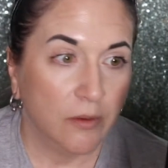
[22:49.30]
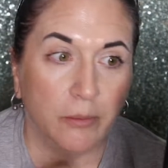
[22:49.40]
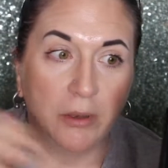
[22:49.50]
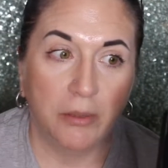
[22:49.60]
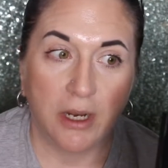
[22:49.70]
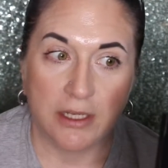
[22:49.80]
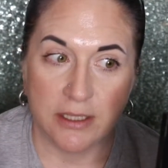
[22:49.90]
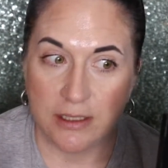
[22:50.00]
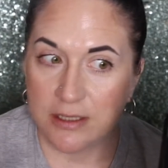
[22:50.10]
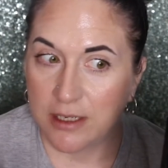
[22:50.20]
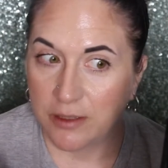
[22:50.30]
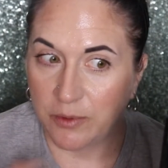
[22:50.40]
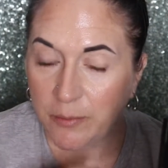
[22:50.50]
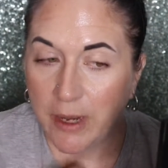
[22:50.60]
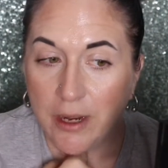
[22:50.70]
Remember, I did set it
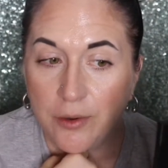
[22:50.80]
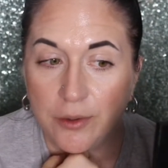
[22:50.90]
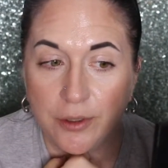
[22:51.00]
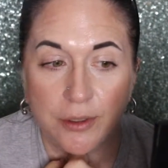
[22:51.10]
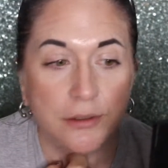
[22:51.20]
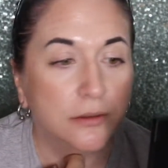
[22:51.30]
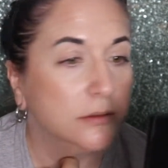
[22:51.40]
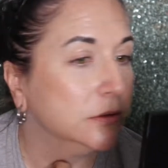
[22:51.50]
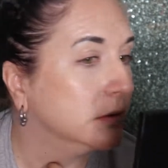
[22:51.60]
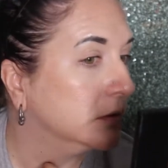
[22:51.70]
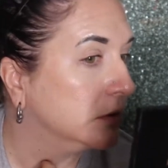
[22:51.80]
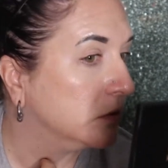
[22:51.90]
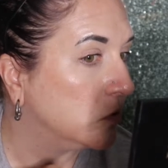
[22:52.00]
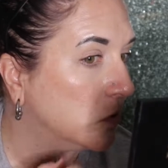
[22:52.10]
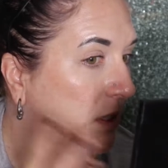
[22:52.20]
with powder.
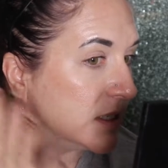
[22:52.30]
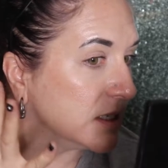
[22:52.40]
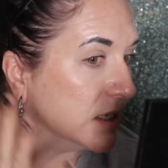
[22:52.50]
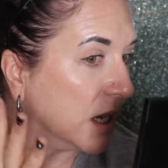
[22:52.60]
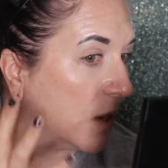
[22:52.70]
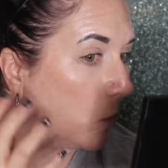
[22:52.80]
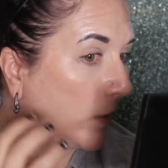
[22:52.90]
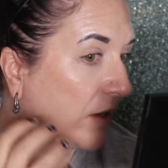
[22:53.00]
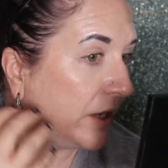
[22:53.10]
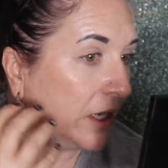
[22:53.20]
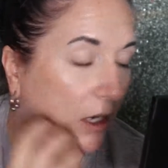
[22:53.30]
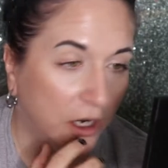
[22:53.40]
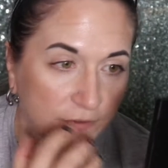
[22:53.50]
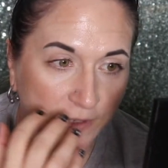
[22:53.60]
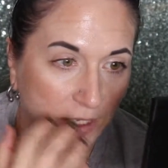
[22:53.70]
It's not wearing
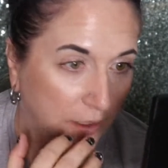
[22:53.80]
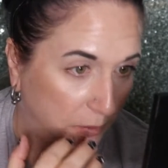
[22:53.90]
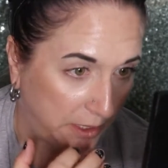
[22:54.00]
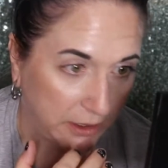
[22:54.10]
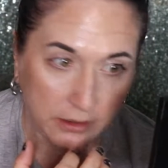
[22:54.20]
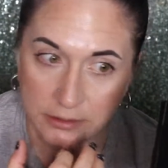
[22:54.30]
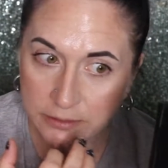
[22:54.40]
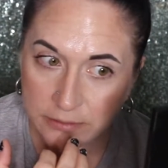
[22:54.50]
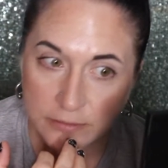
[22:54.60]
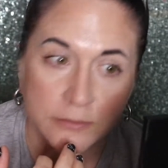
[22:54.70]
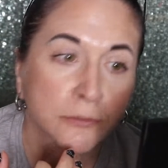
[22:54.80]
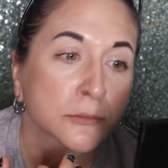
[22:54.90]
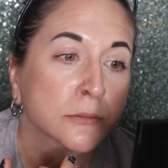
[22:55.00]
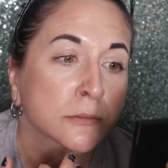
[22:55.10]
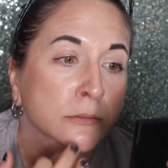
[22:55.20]
off anywhere,
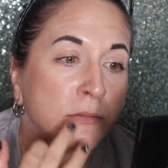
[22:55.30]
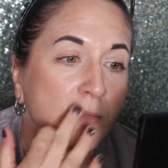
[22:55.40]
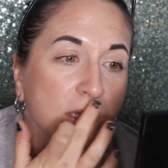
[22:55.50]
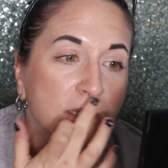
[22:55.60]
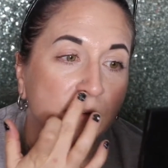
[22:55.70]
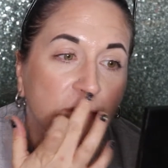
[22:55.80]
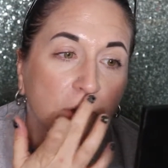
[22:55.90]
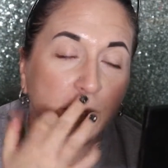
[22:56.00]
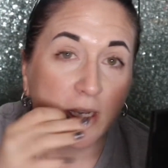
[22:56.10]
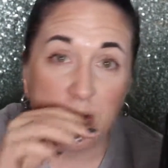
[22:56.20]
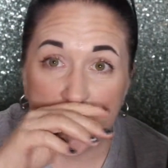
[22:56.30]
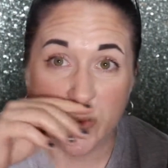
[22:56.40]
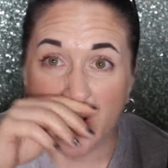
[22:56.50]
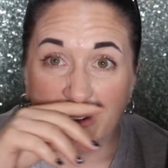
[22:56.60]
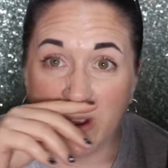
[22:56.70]
except for on my nose
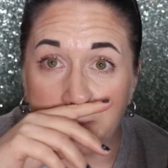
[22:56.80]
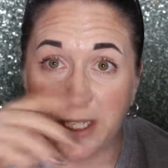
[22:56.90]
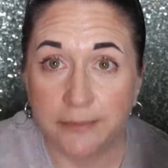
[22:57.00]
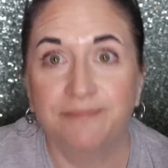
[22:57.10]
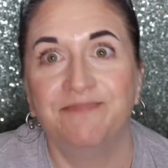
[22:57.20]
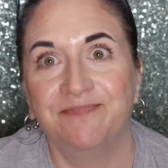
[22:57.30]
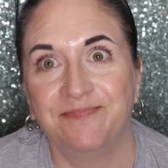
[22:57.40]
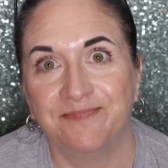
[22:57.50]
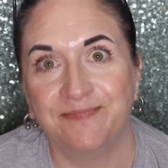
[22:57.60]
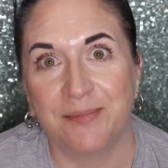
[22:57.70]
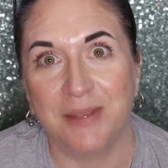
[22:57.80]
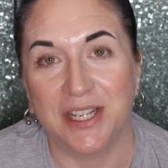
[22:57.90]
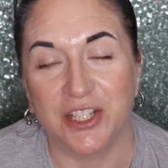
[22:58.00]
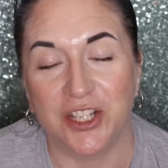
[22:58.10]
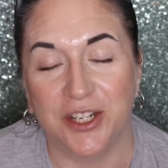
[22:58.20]
where I rubbed it,
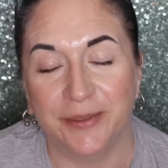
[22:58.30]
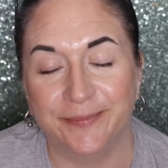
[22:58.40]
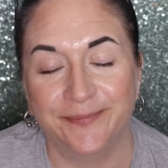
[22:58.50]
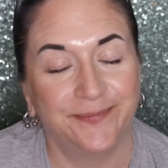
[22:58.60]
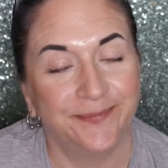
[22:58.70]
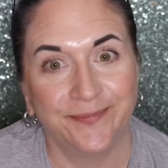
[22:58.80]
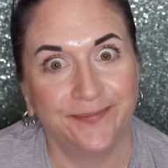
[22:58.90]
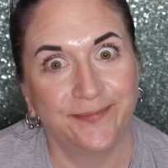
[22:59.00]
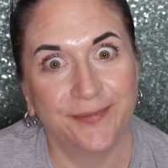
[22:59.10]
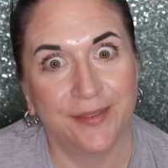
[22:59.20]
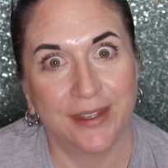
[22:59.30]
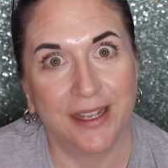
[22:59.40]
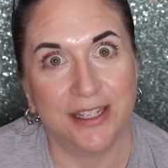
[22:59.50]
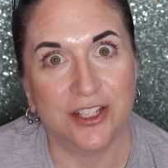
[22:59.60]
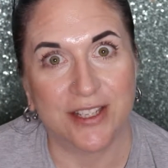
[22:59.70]
because, you know,
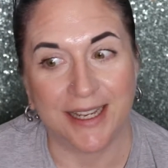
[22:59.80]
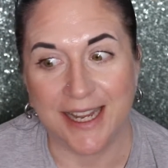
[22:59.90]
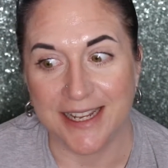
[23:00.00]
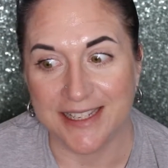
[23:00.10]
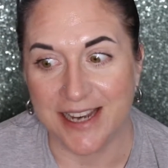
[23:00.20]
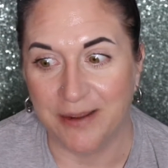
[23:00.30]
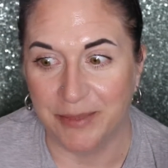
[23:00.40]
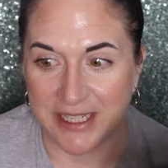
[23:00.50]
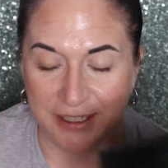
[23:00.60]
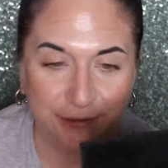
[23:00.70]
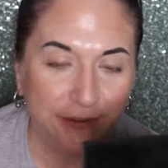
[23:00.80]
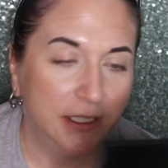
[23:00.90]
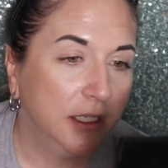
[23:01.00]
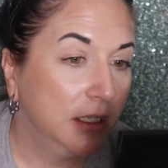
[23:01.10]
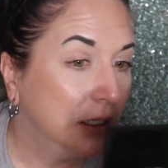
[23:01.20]
I can't stop myself.
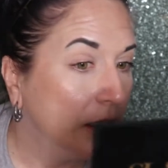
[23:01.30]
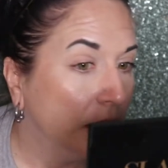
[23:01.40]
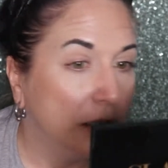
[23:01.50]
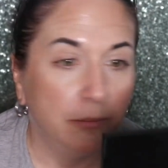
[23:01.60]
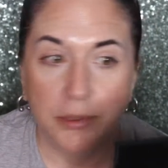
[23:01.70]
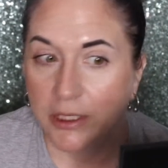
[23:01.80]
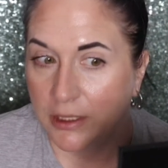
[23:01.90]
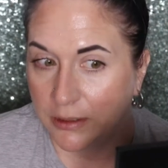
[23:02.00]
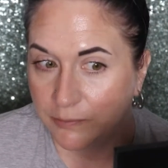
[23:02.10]
But,